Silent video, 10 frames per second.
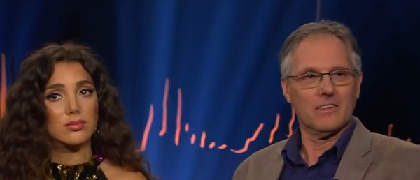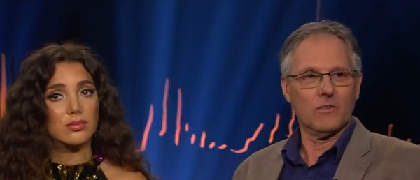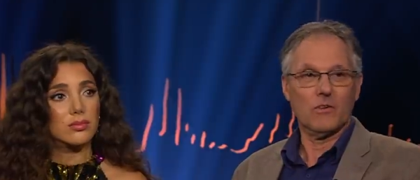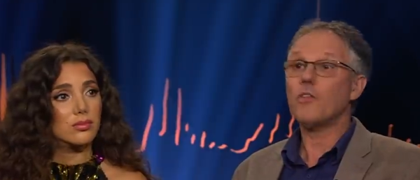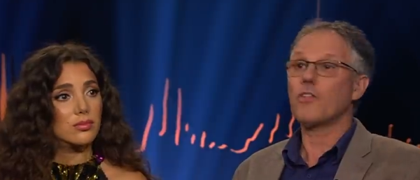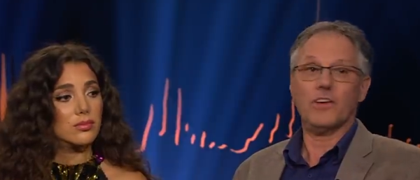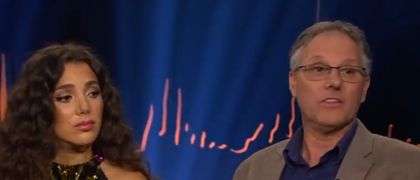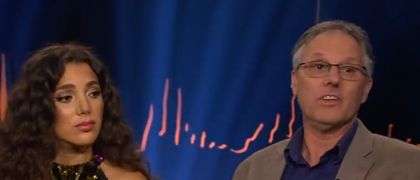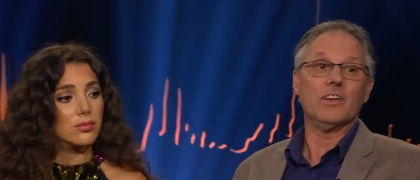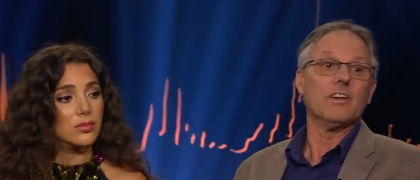Speaker 1: or
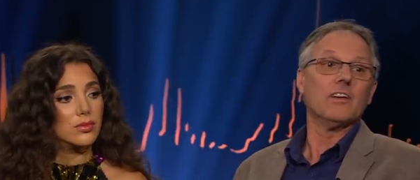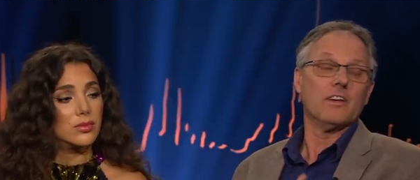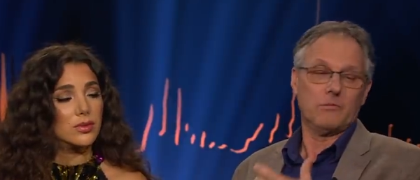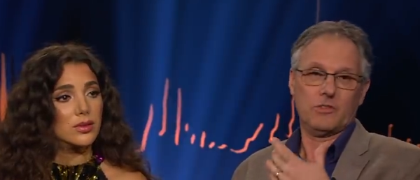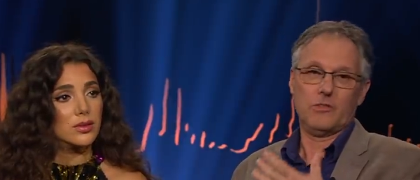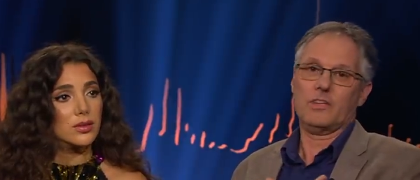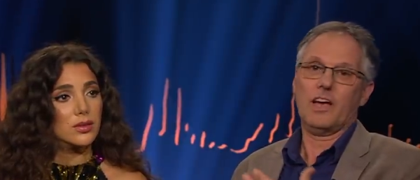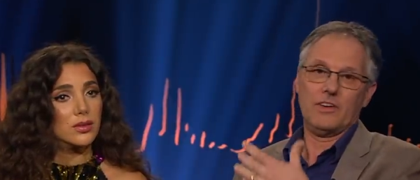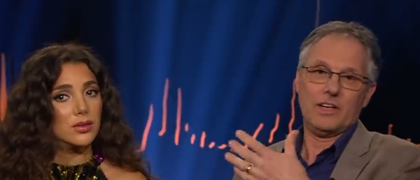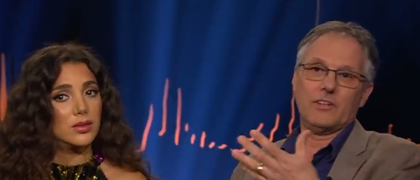30. So to
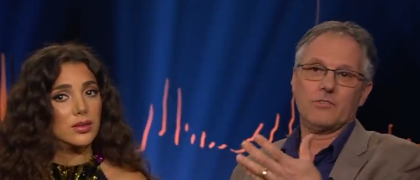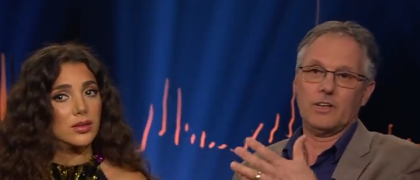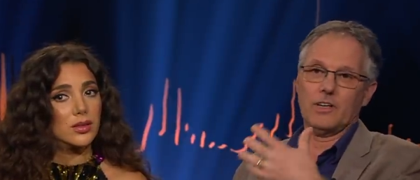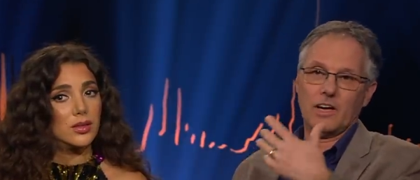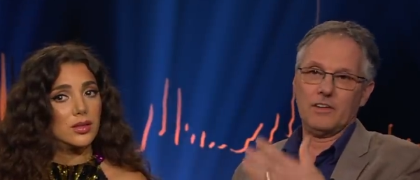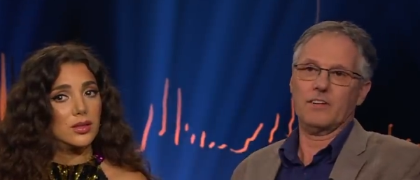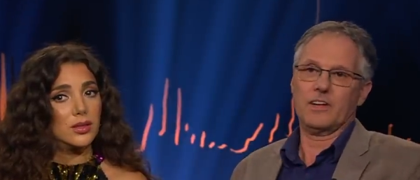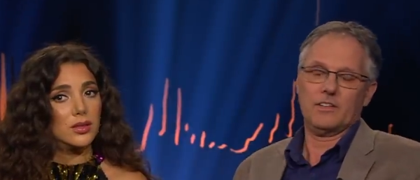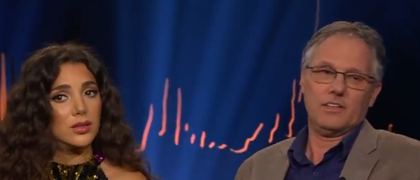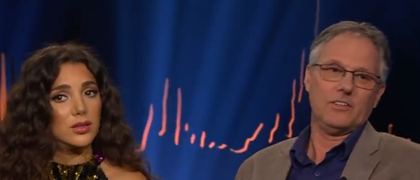have it later on in life, I
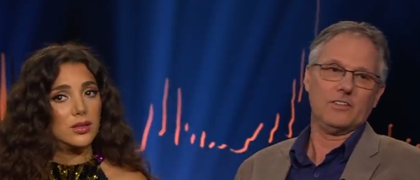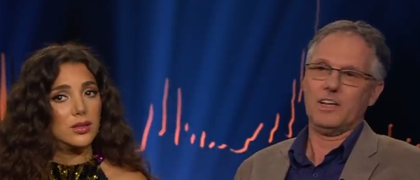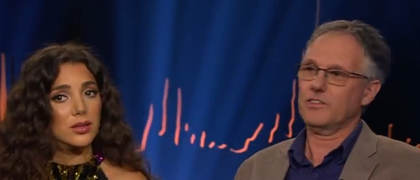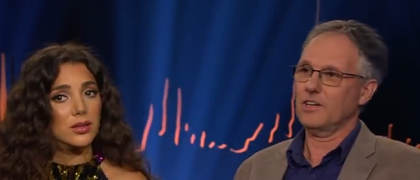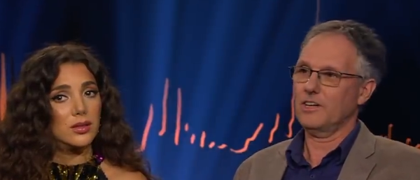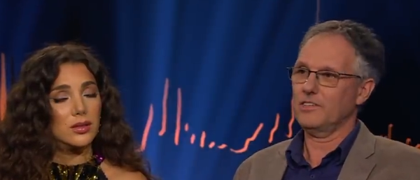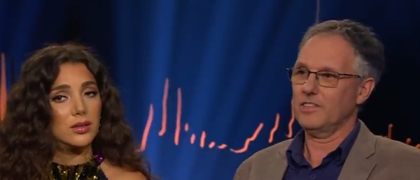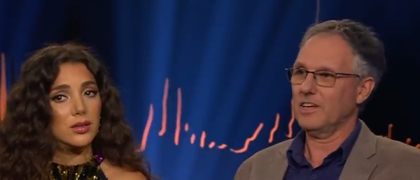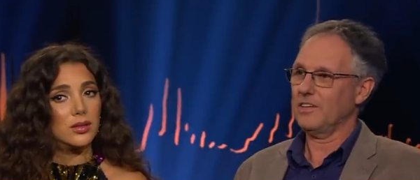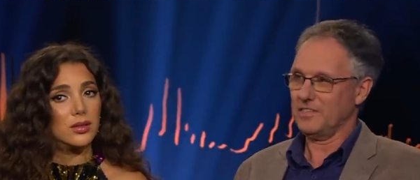could intellectualize it
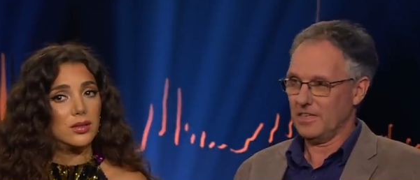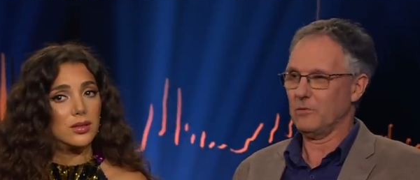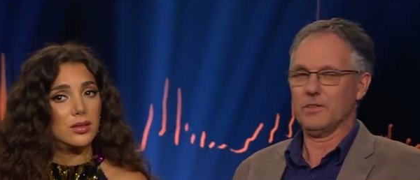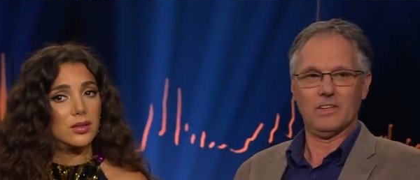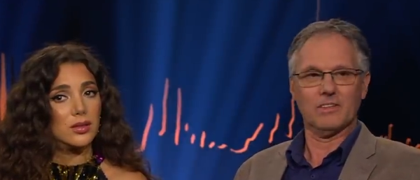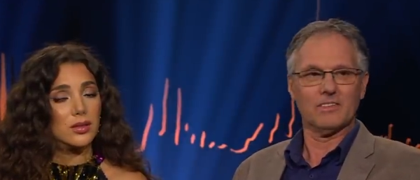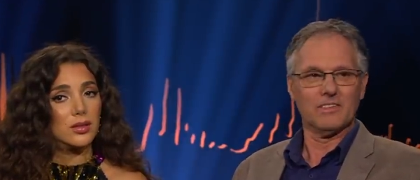and deal with it.